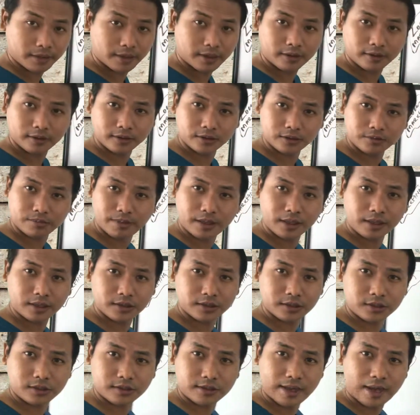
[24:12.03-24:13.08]
better than making a
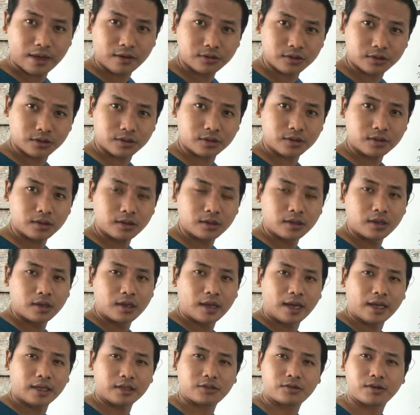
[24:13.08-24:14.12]
6,000
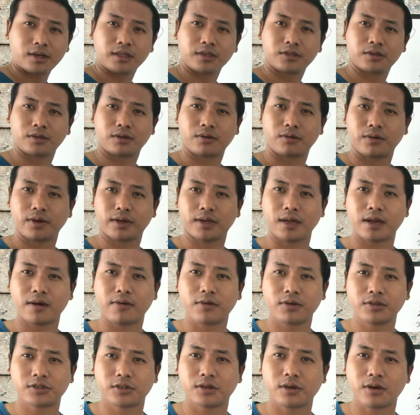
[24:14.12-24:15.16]
and trying to create
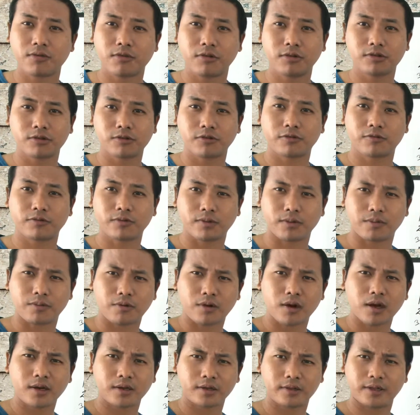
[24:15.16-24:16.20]
hundreds and hundreds of
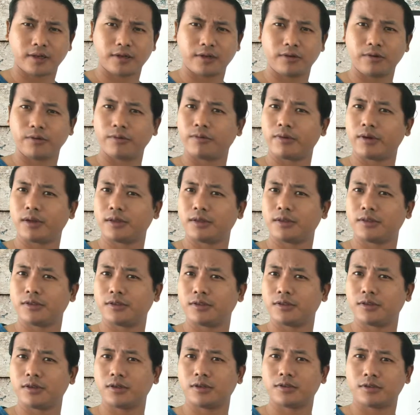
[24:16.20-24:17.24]
product that you really
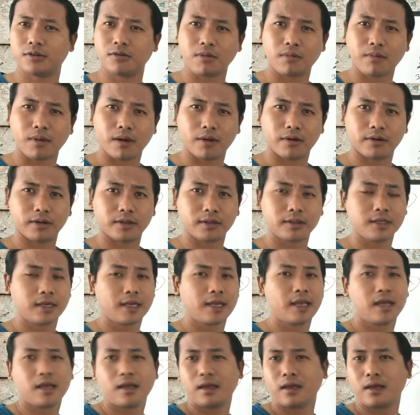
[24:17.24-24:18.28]
do not know about it.
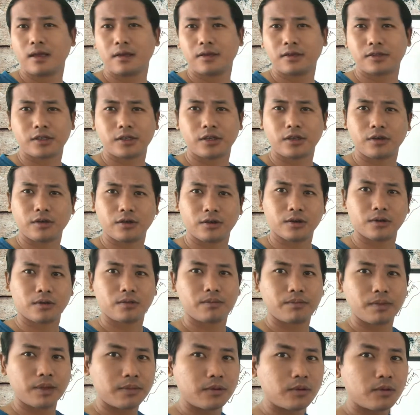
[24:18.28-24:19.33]
See,
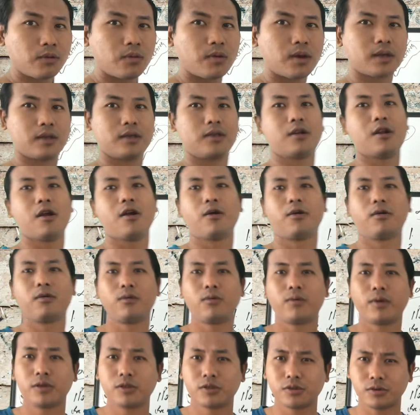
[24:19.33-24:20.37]
people want to know
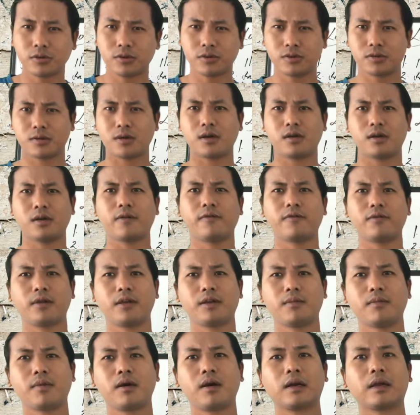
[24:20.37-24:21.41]
once you start
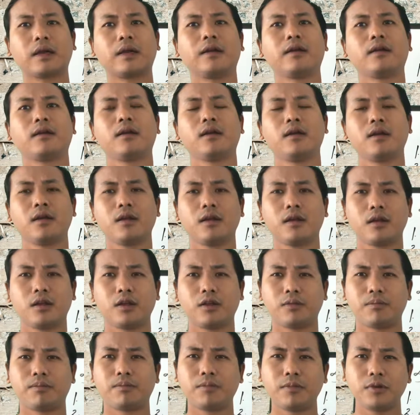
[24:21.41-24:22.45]
affiliate marketing,
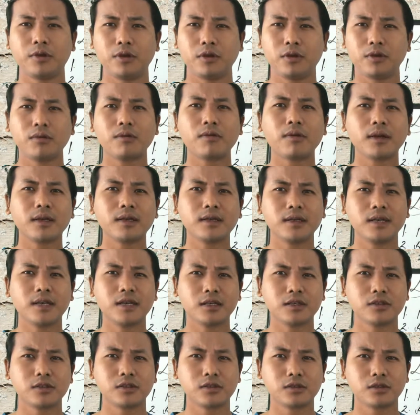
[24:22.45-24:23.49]
you really
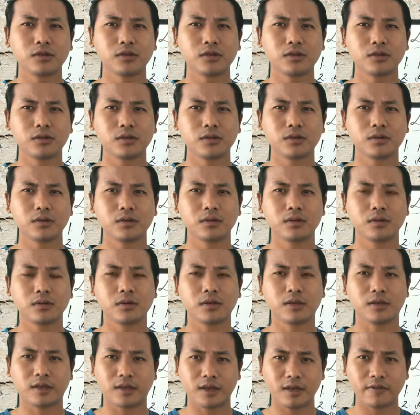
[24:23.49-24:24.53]
need to
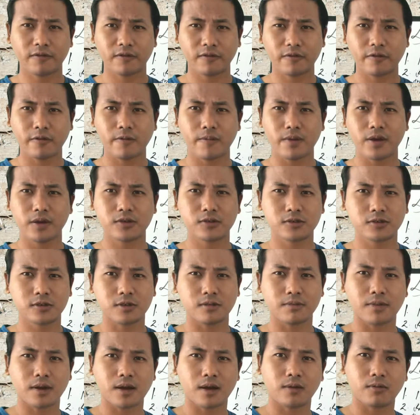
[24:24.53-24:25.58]
give information
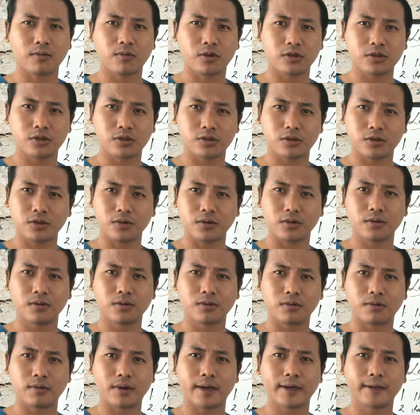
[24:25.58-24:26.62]
about what to do,
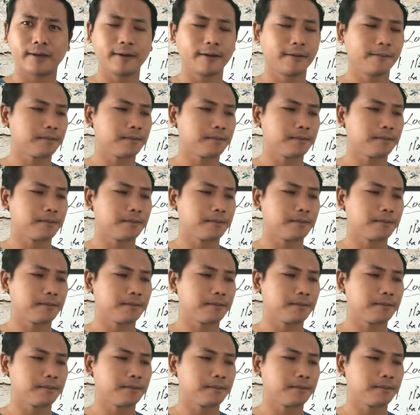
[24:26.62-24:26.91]
right?